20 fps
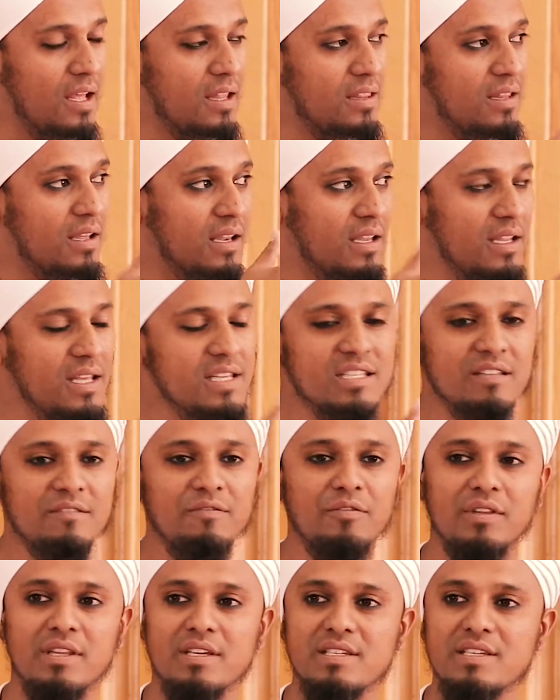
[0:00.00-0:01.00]
The reason
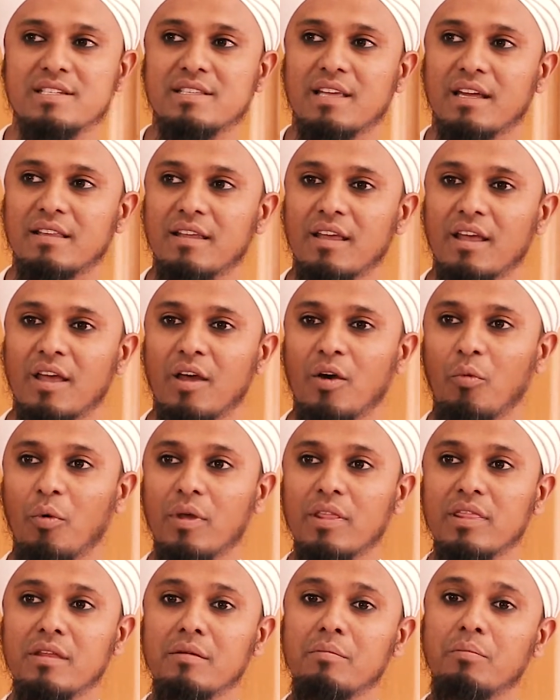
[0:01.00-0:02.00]
for this is that
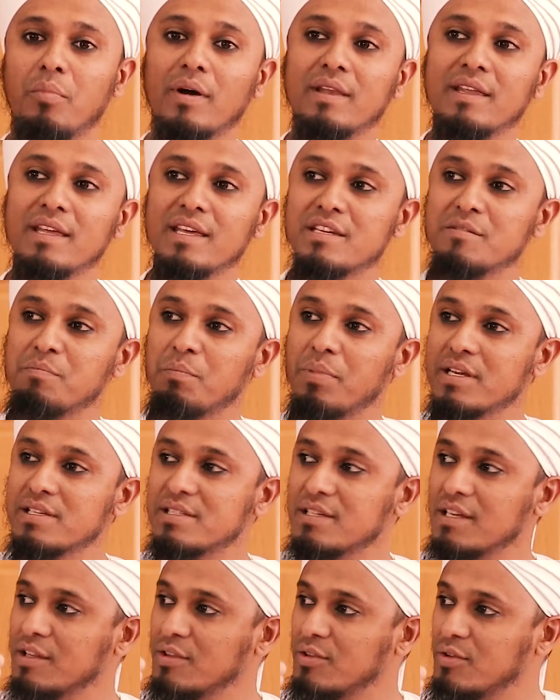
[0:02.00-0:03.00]
when the body is
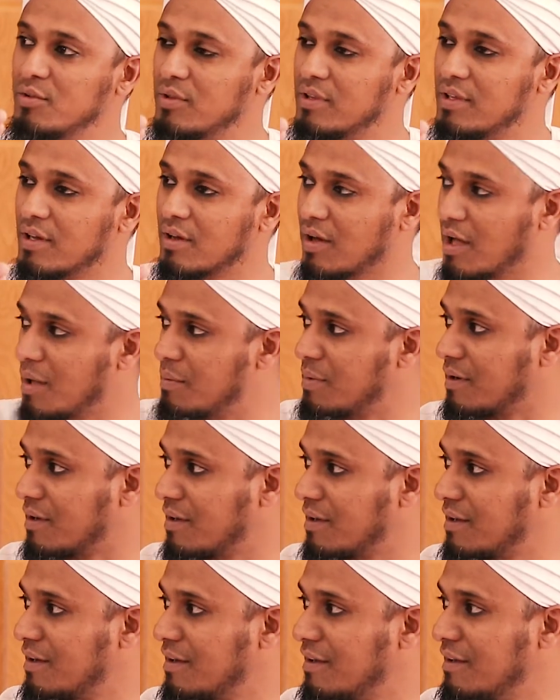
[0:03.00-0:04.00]
placed into the qabr,
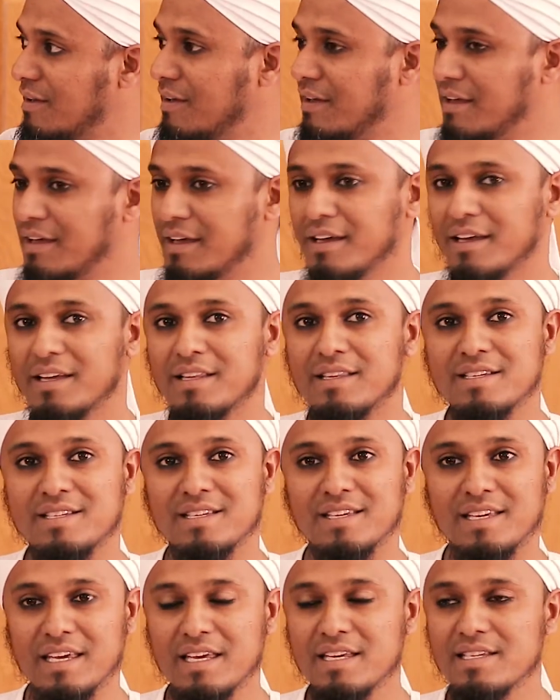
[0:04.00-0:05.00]
it is
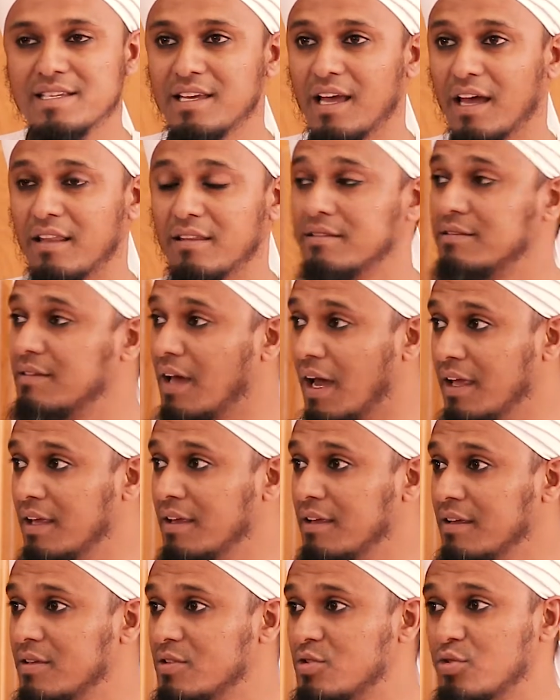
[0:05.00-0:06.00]
easy, and the
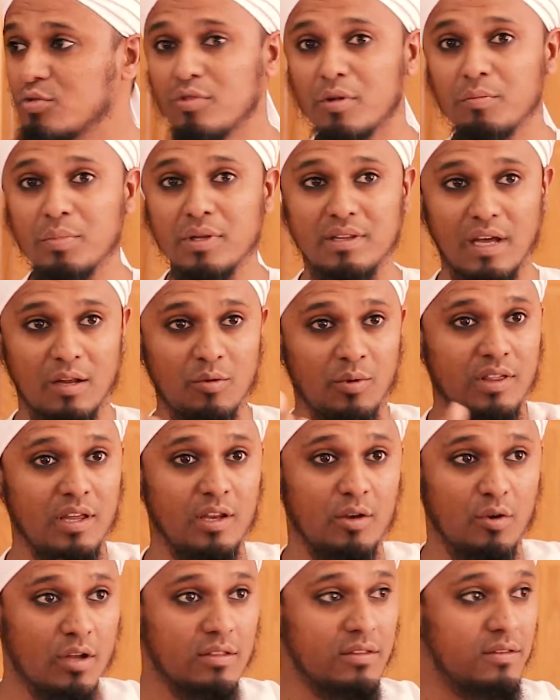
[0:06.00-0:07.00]
tying should not be done with a
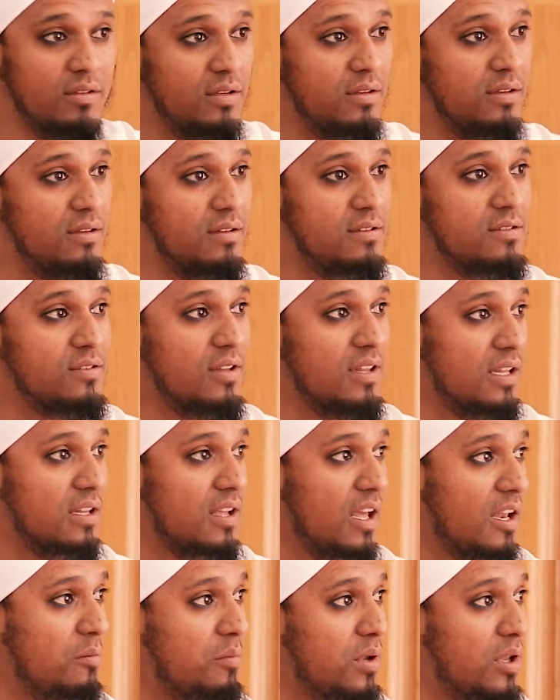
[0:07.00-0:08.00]
knot, so that it
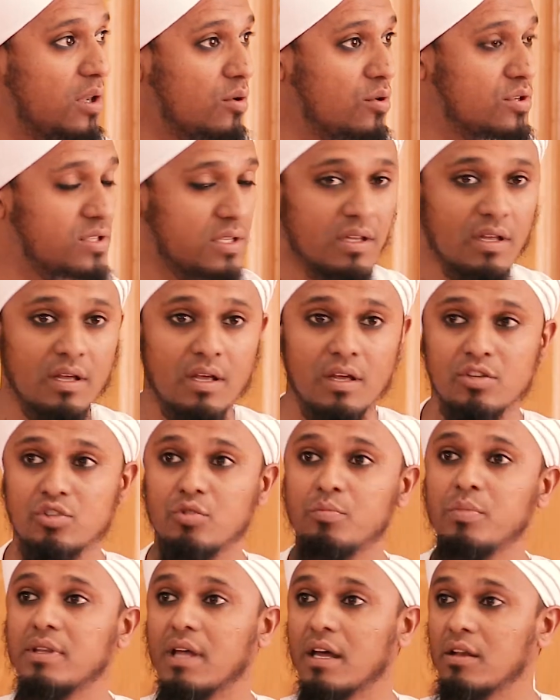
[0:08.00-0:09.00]
cannot be loosened. It
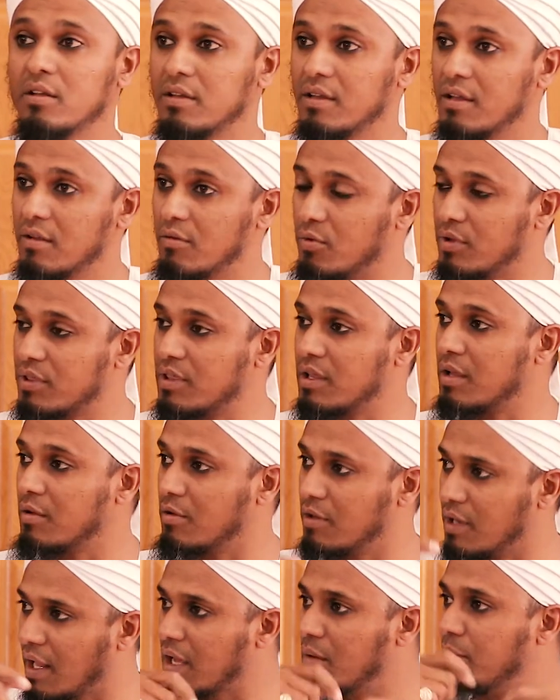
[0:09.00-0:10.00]
should be done with
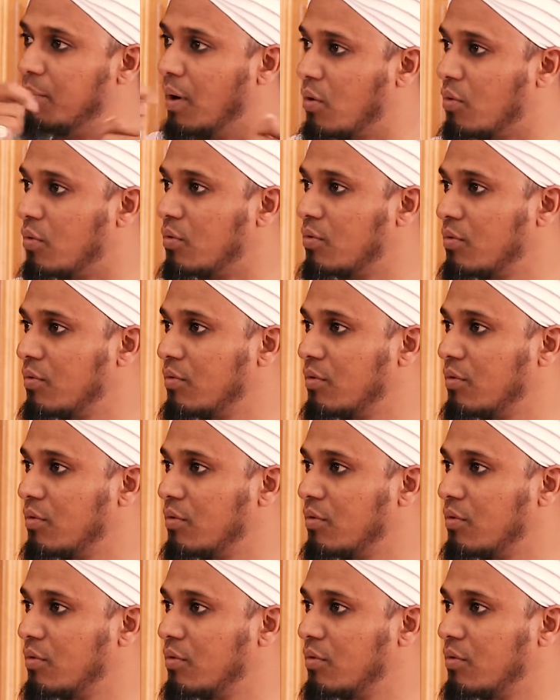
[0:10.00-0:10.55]
like a bow,